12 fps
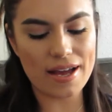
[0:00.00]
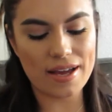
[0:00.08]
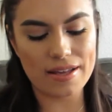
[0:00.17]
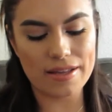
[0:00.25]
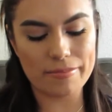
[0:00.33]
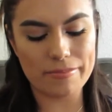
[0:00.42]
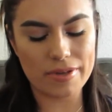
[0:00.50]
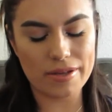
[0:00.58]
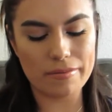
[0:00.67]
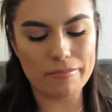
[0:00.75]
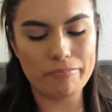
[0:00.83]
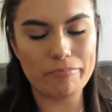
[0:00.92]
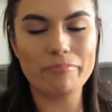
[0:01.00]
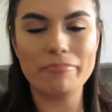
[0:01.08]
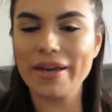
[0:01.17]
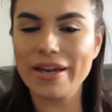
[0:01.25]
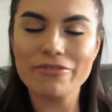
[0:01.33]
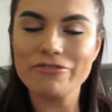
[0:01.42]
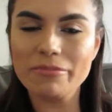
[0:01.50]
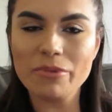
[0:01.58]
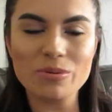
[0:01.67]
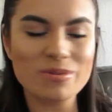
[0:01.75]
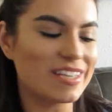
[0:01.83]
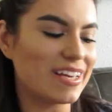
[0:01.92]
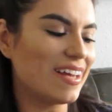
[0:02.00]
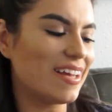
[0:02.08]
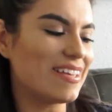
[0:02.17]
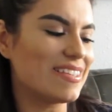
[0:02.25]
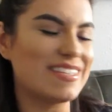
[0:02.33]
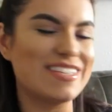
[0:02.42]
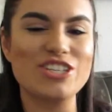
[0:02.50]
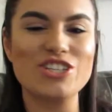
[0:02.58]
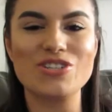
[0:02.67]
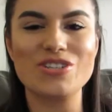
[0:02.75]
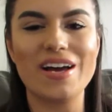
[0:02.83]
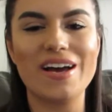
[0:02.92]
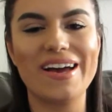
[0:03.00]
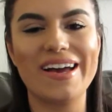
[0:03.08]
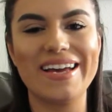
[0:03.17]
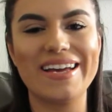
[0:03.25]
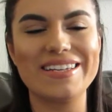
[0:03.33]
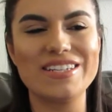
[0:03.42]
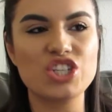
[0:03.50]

um, pick from Ulta is the uh,